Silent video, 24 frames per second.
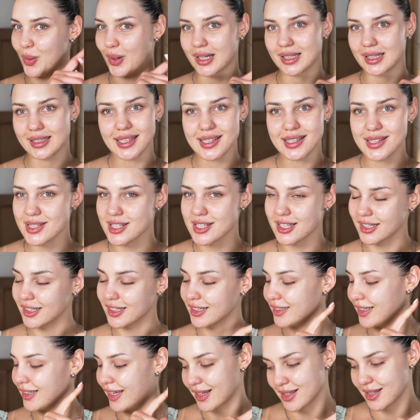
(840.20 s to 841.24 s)
a
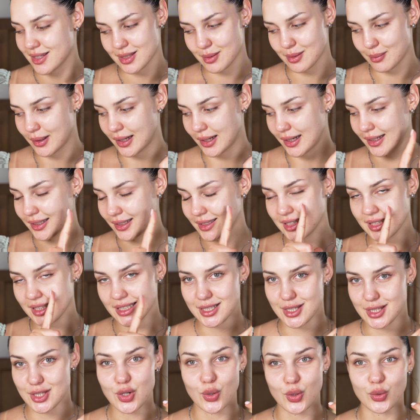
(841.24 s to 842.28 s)
cleanser, niacinamide,
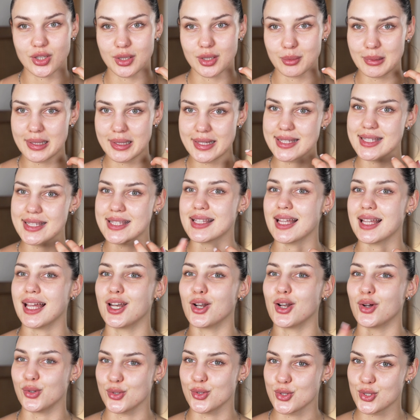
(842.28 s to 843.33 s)
a toner mist,
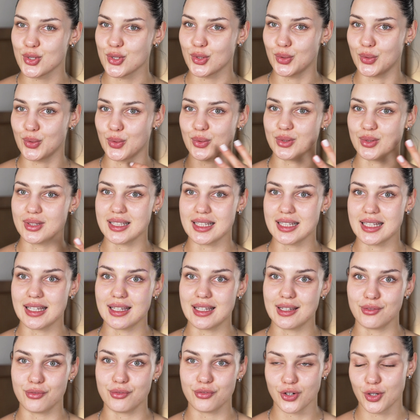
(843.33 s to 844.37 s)
and also
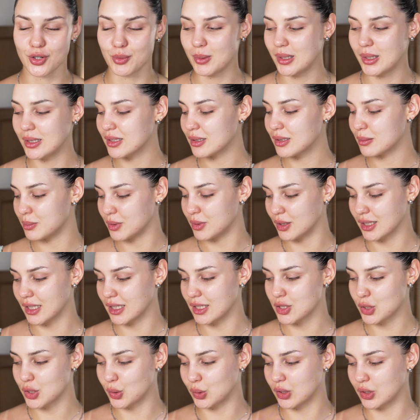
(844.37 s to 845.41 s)
the Ferment
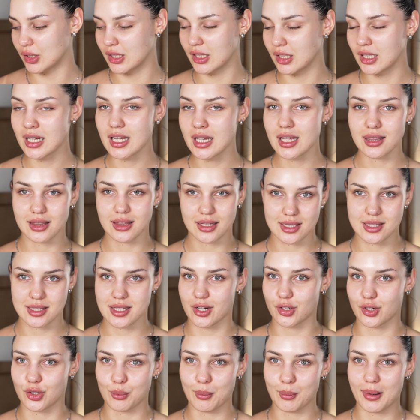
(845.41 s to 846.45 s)
Milky Toner, the
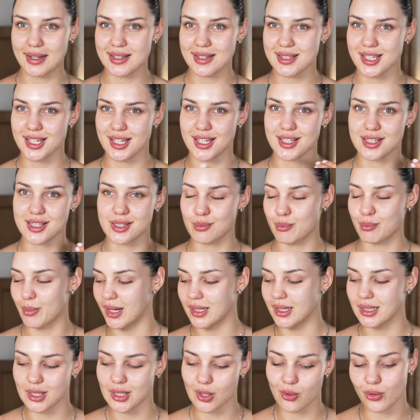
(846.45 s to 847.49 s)
Saccharomyces
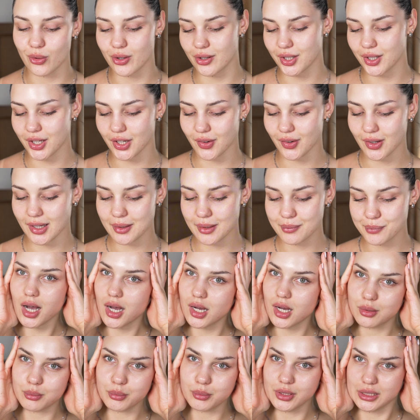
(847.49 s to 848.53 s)
by The Ordinary.
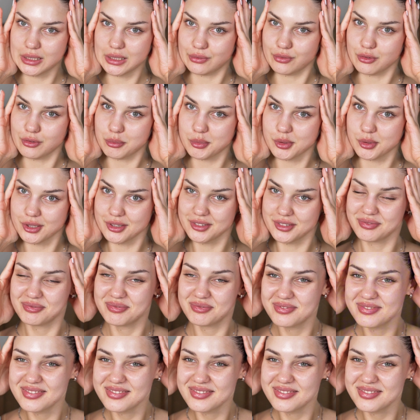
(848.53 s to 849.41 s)
Unbelievable.